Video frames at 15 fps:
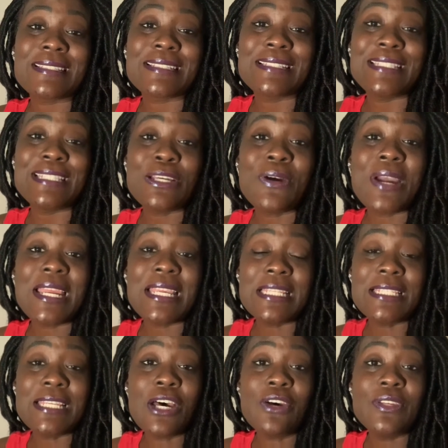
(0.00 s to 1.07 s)
So I can
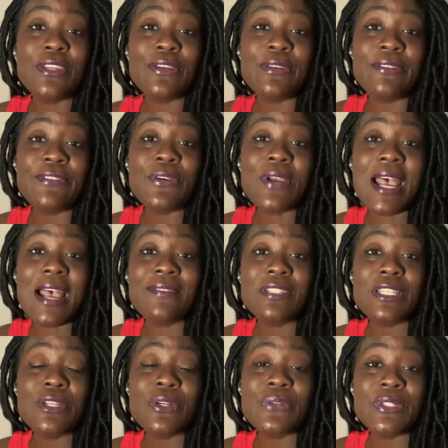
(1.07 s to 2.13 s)
tell you, if you have to
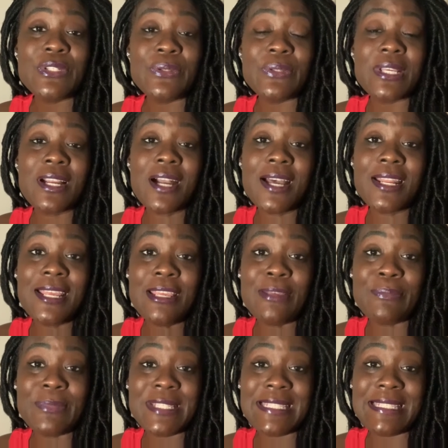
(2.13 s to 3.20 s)
go to the Ghana
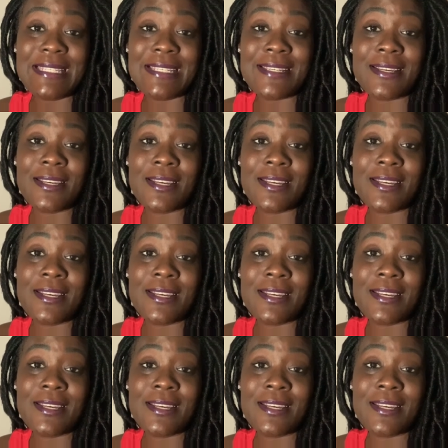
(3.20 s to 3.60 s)
embassy,